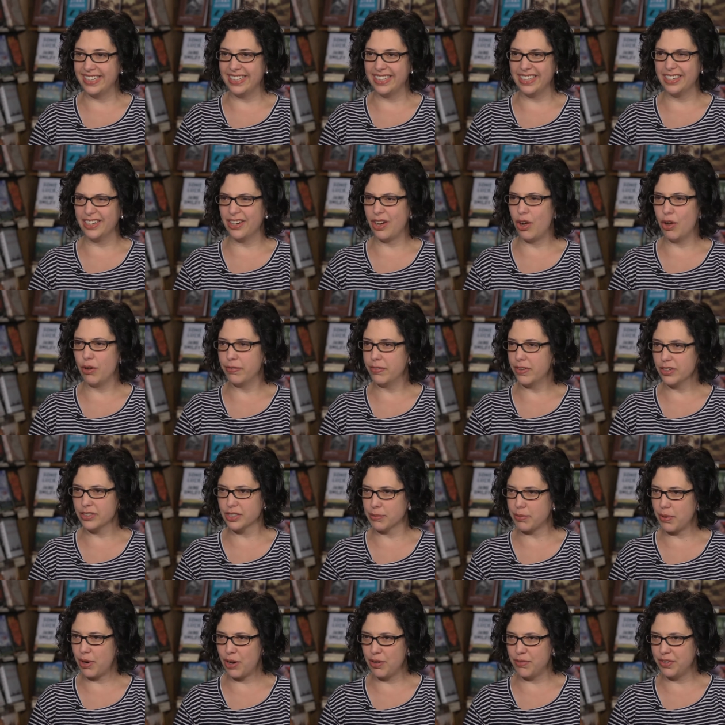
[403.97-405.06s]
and it all falls
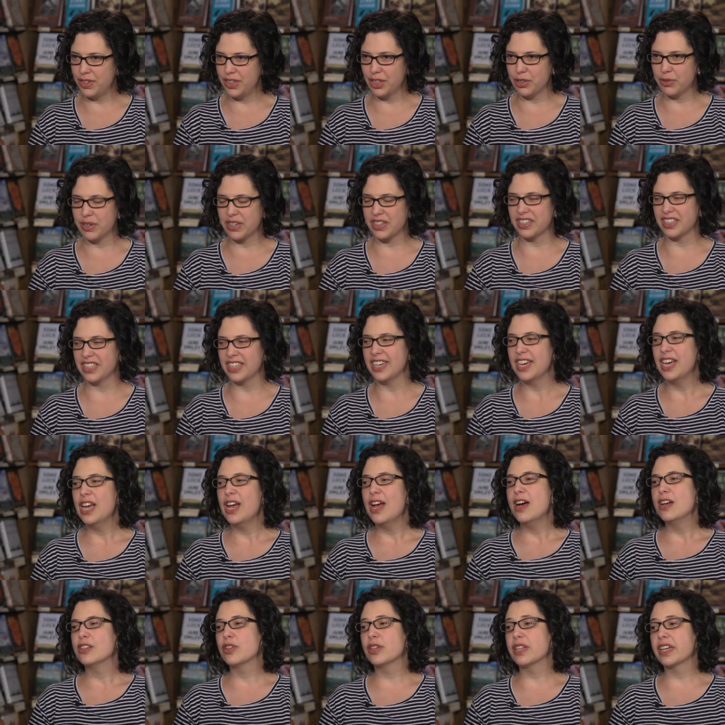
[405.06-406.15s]
apart very quickly.
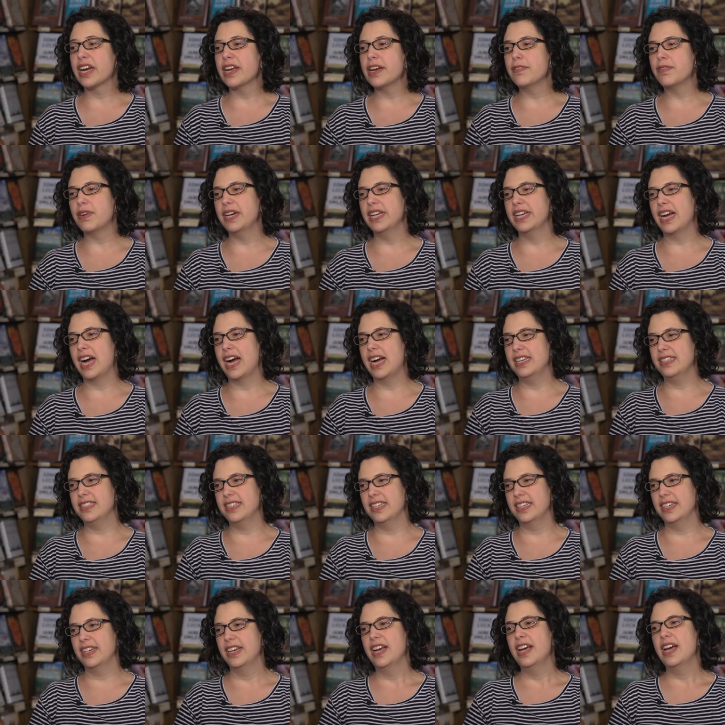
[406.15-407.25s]
So the kind of writing I
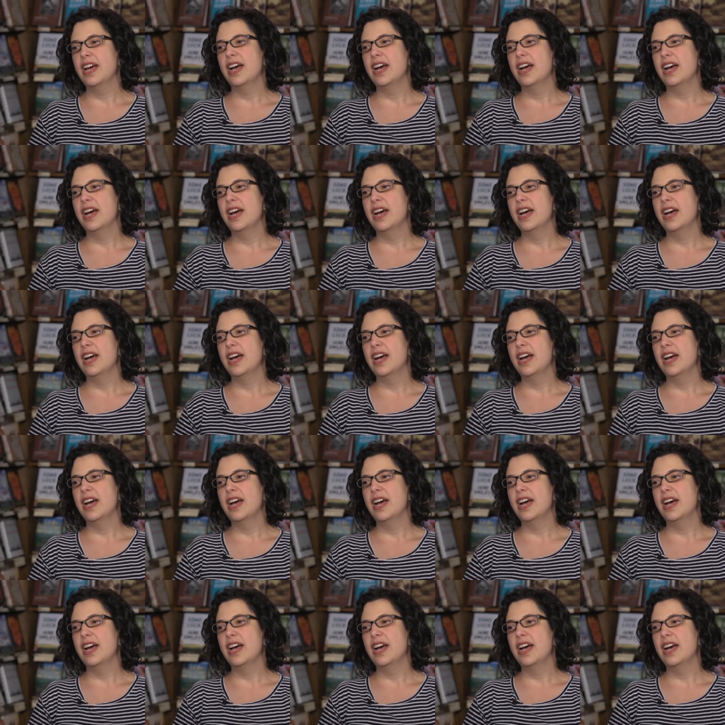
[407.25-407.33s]
did